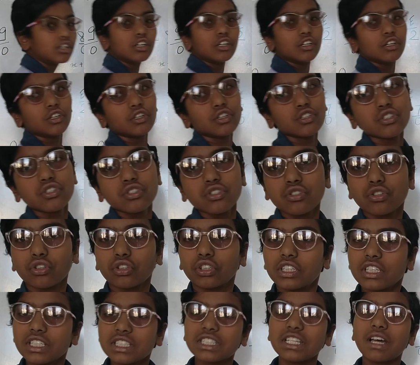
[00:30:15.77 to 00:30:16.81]
So this
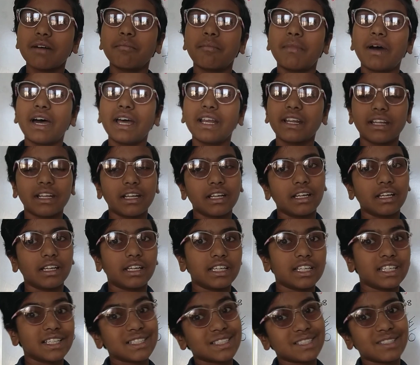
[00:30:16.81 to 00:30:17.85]
number is
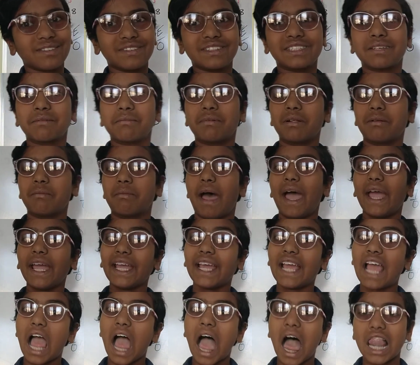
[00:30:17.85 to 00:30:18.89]
divisible by
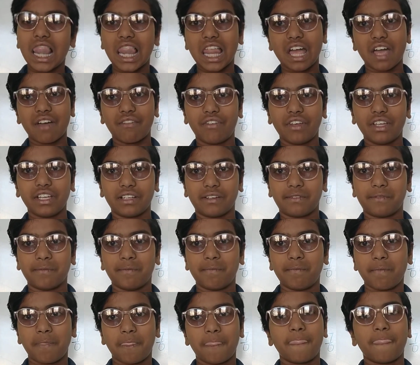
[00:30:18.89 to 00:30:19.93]
11.
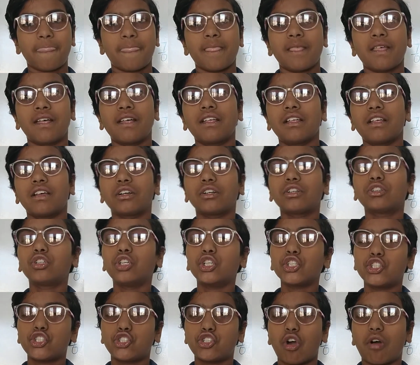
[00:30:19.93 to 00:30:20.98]
Good
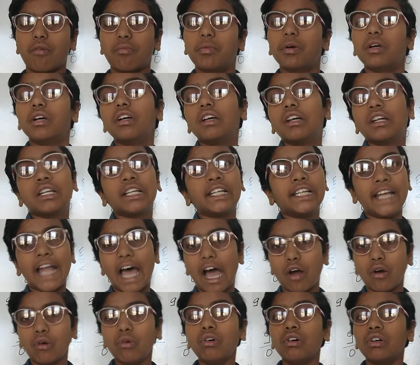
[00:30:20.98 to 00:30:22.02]
job. Now
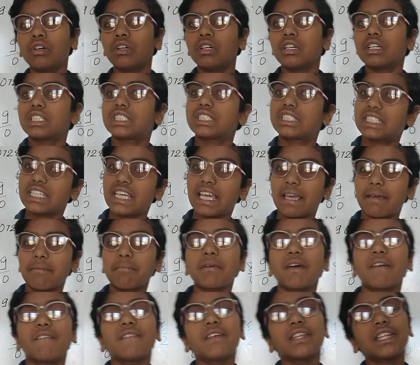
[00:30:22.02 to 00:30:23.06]
same with
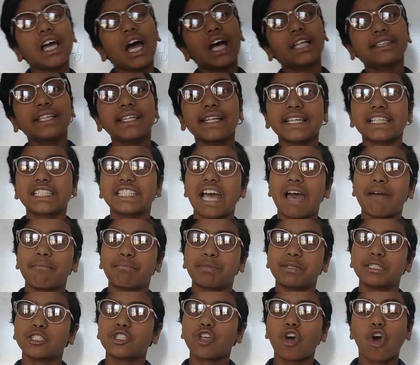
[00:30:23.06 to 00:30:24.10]
other examples
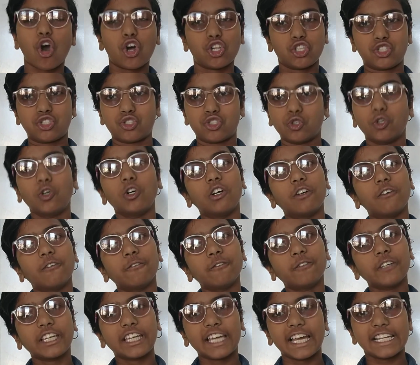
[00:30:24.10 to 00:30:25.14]
also we
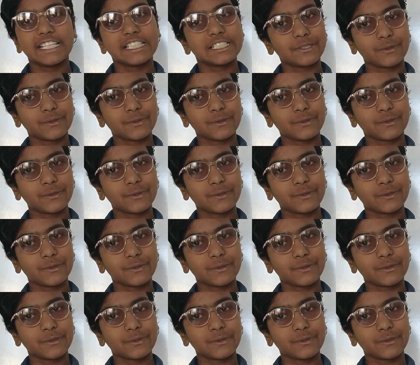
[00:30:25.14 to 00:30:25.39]
can do.